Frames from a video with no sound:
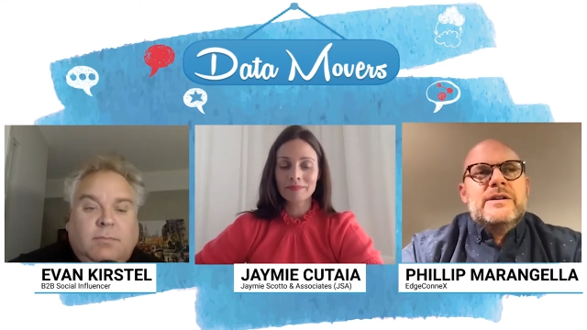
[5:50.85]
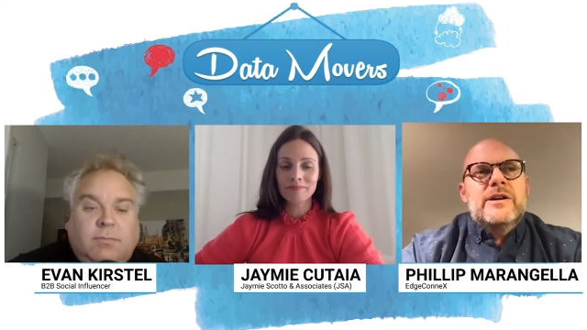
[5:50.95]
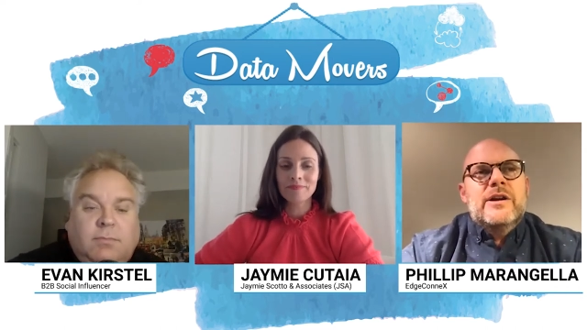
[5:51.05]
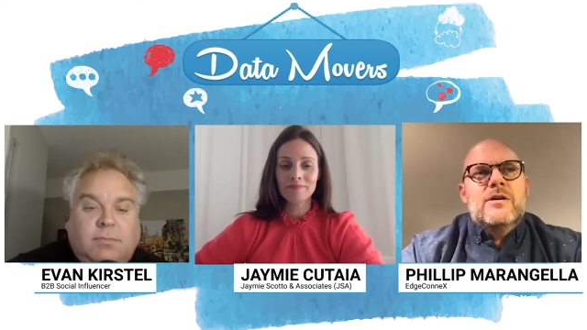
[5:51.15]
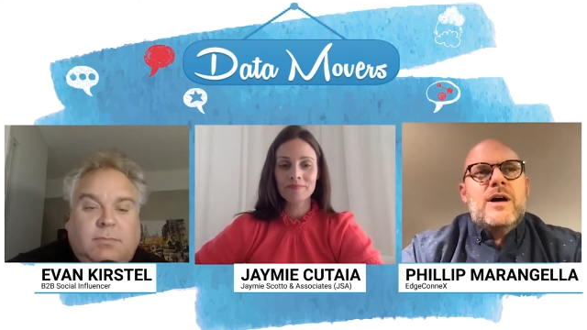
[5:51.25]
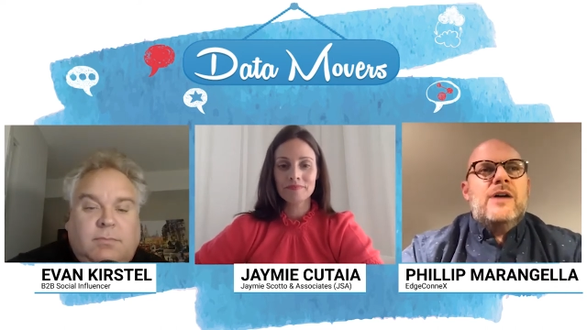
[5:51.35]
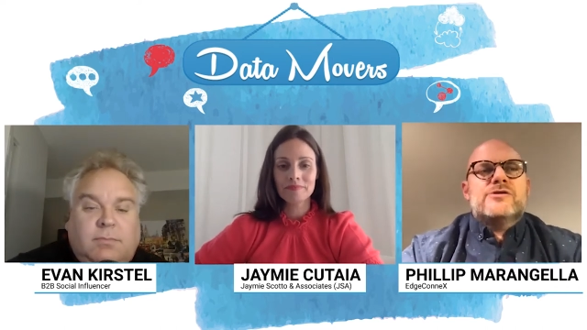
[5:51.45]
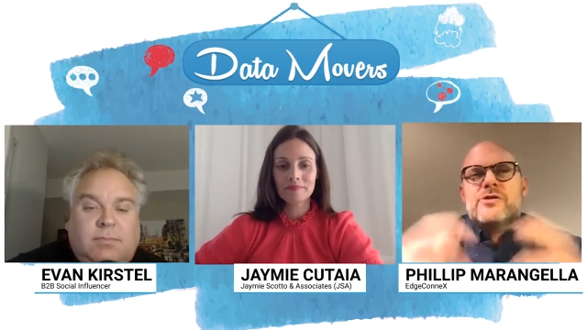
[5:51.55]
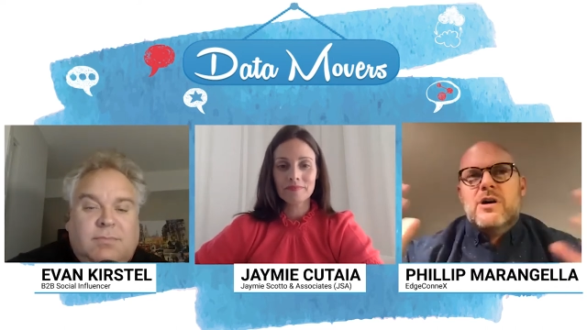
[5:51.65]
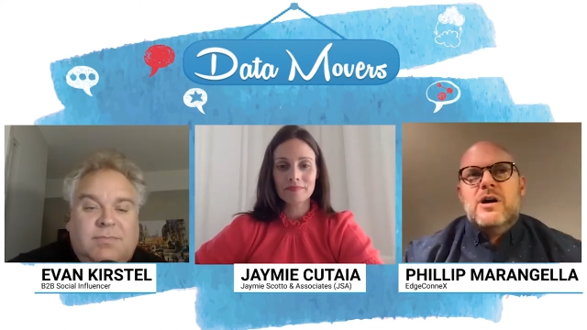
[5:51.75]
Speaker 1: you know, how
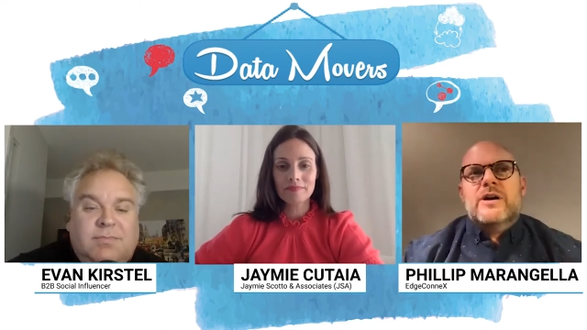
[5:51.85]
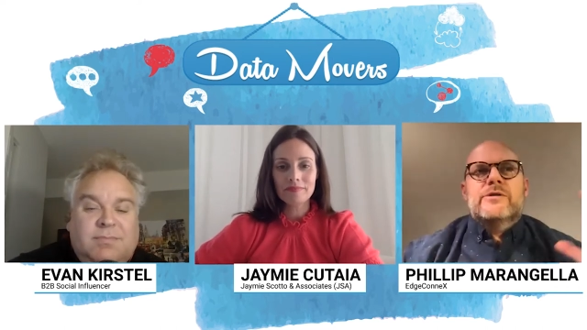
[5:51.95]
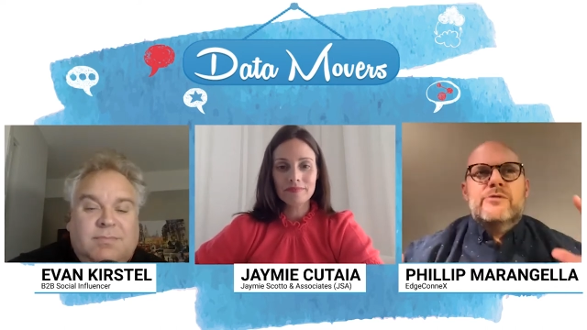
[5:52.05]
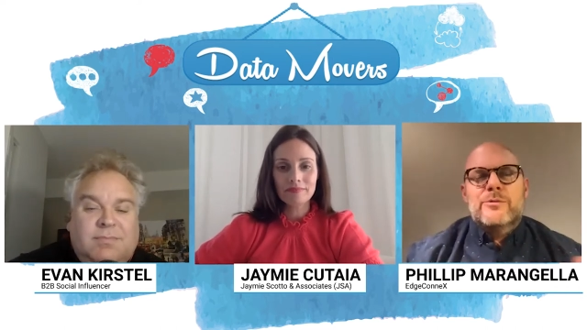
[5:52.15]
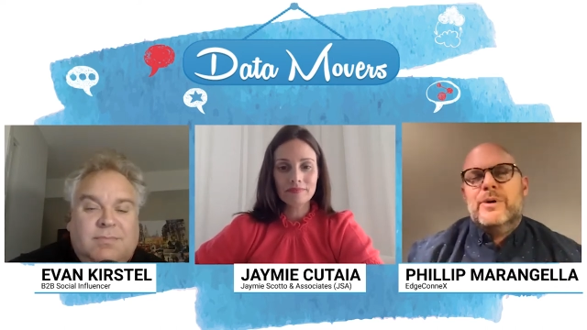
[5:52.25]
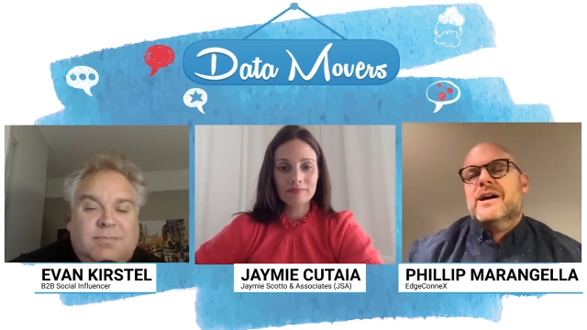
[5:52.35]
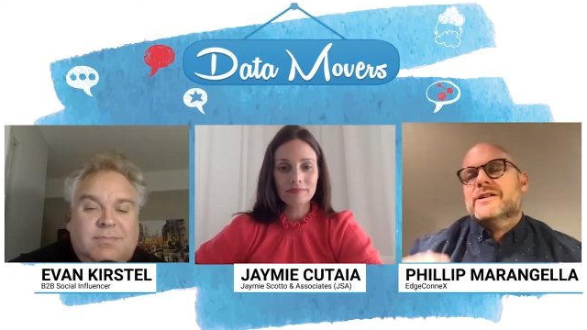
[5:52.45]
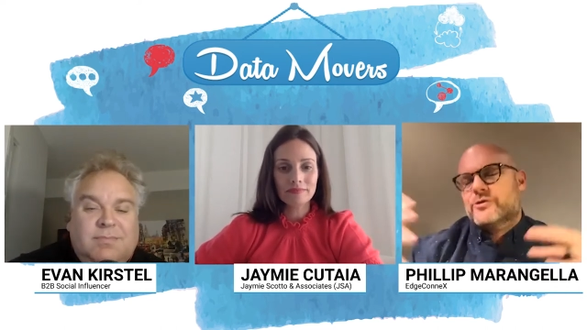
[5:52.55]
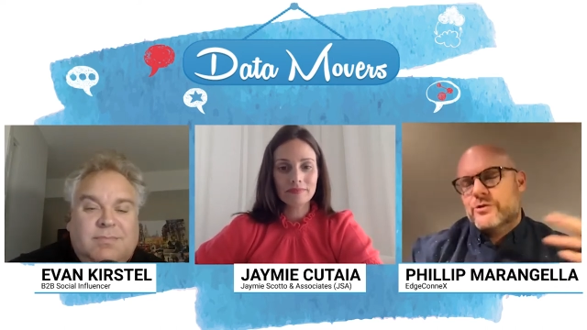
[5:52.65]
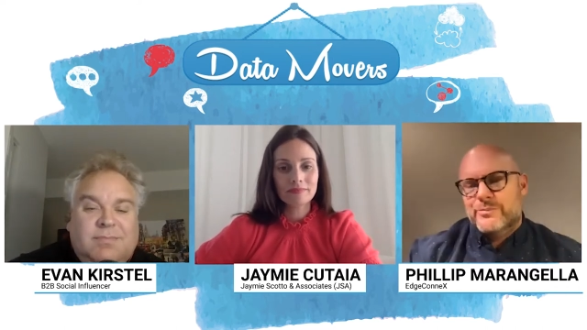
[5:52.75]
strong and
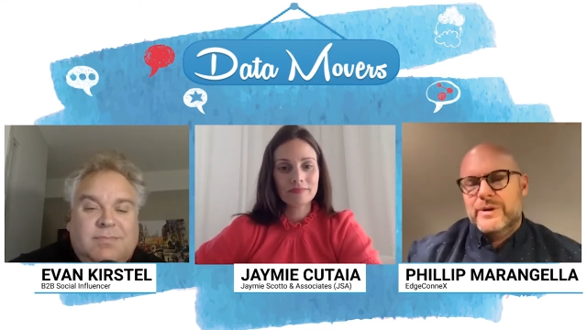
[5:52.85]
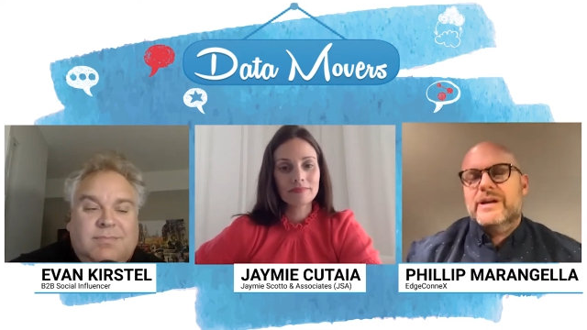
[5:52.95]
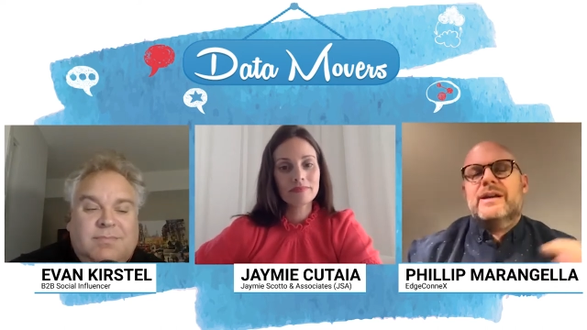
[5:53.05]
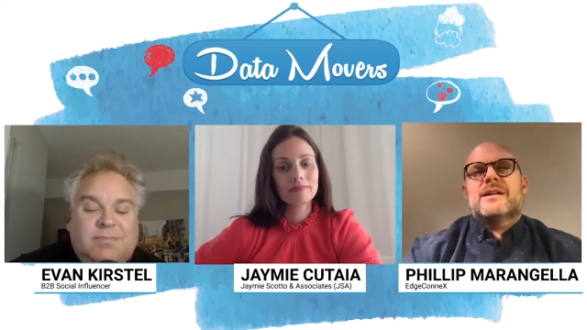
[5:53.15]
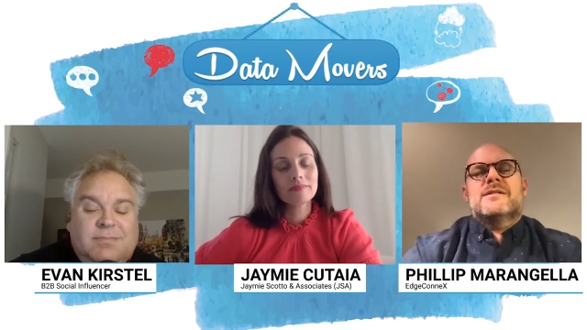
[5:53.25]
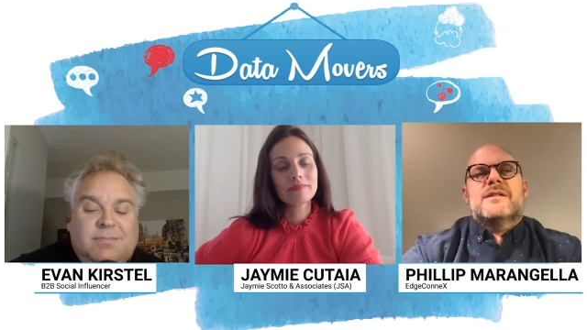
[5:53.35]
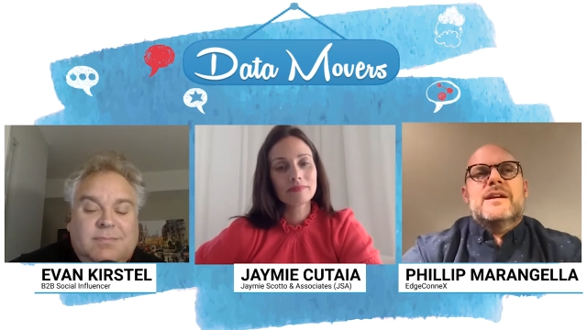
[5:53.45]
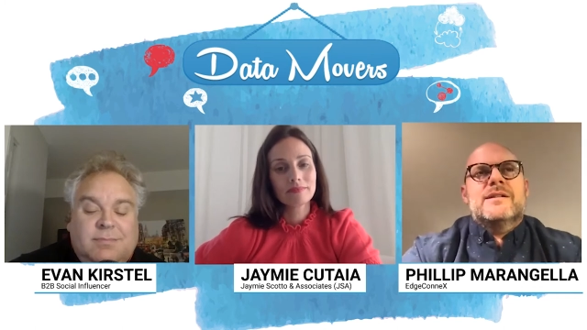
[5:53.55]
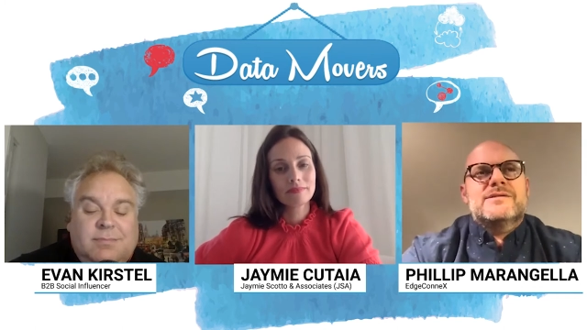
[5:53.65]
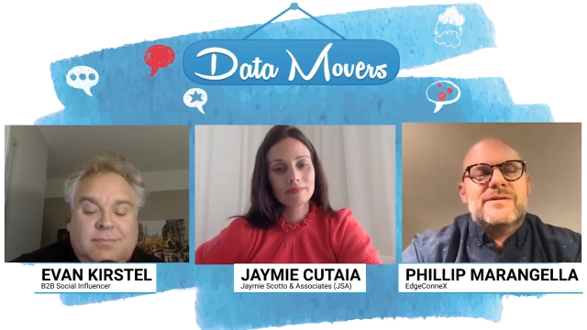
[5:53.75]
robust or big
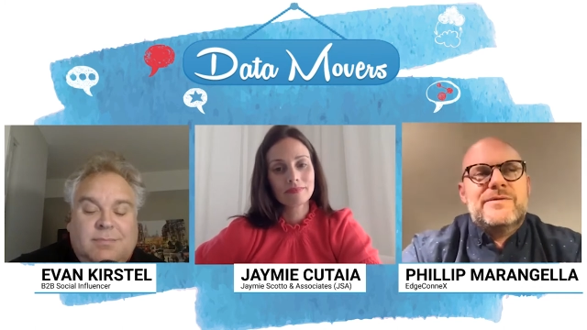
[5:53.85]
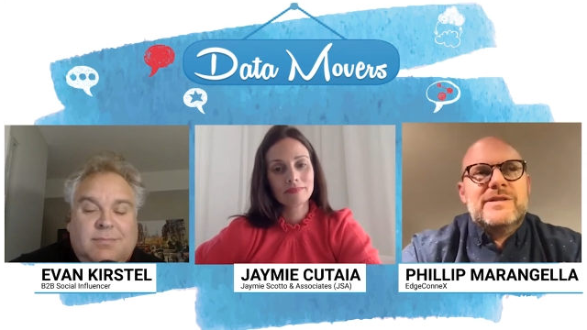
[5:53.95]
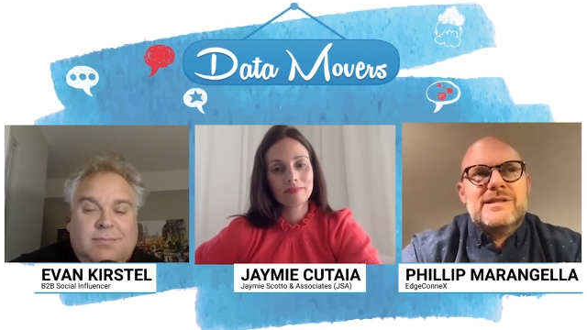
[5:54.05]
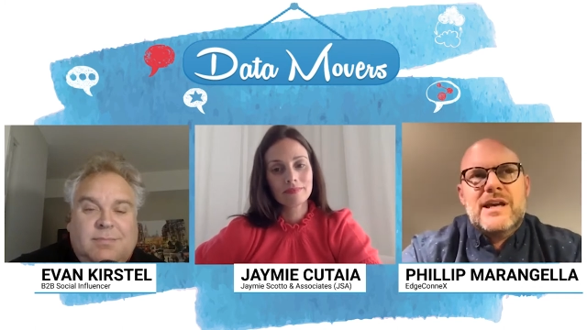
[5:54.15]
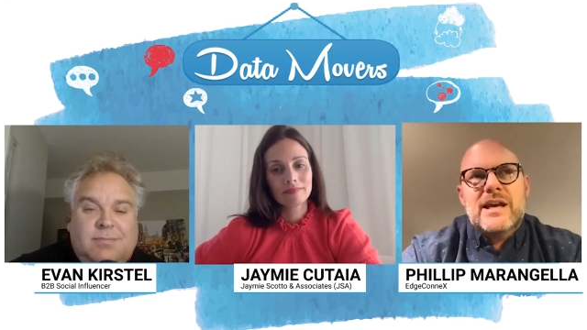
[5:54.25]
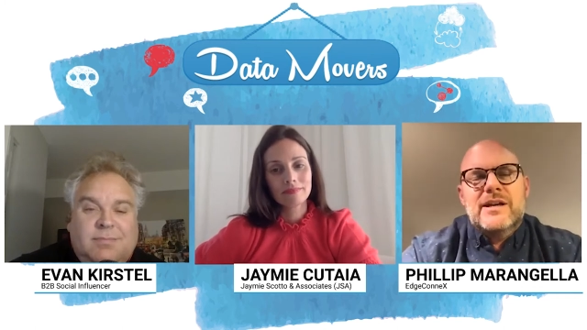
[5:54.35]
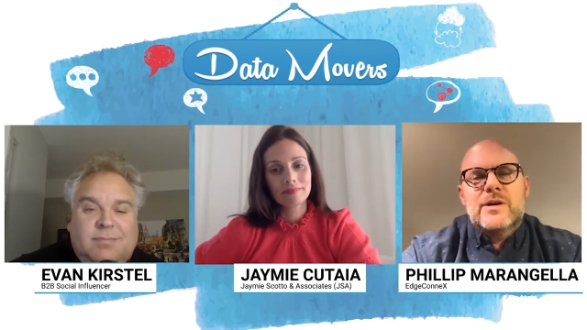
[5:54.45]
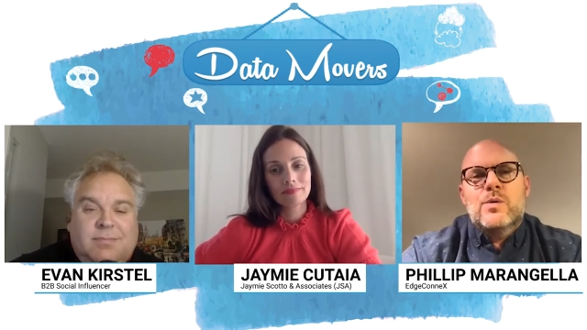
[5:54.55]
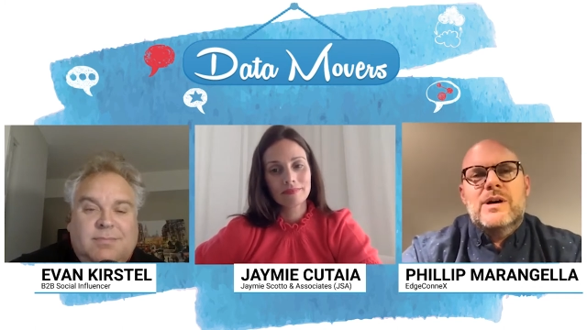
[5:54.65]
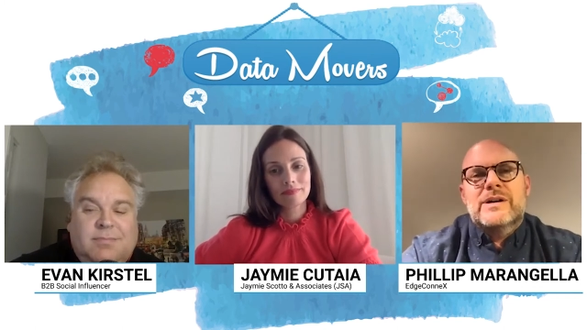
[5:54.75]
and sophisticated
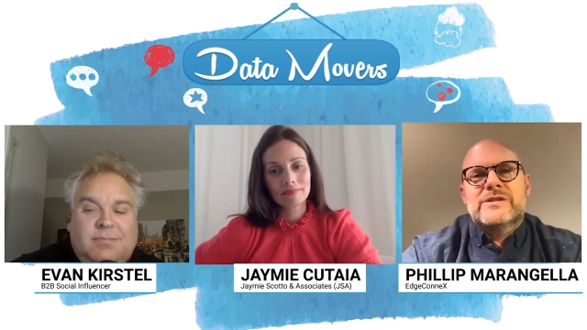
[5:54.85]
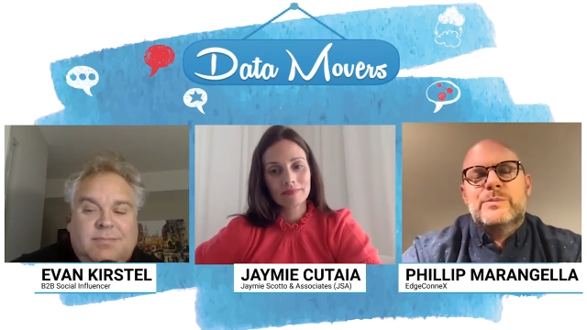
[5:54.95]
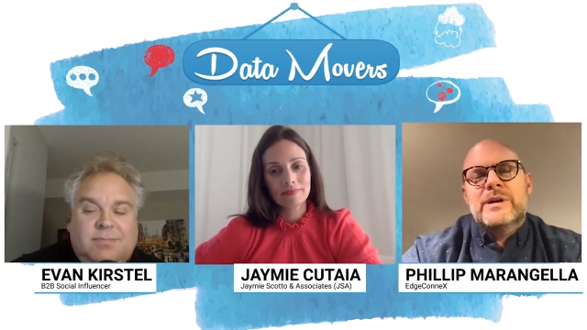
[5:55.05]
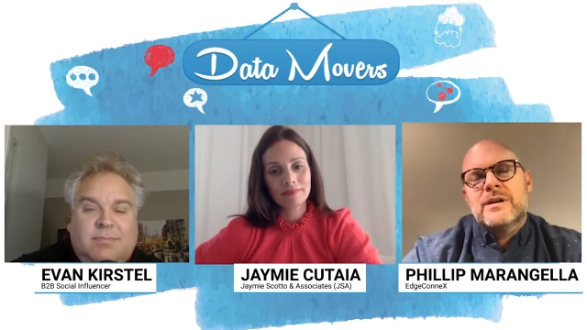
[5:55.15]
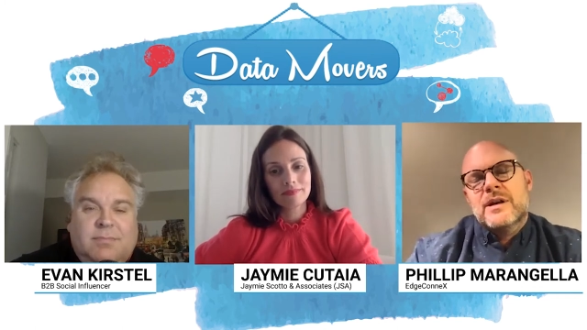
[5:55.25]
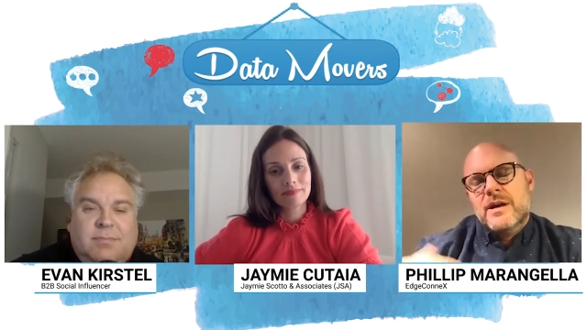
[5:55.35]
it was. But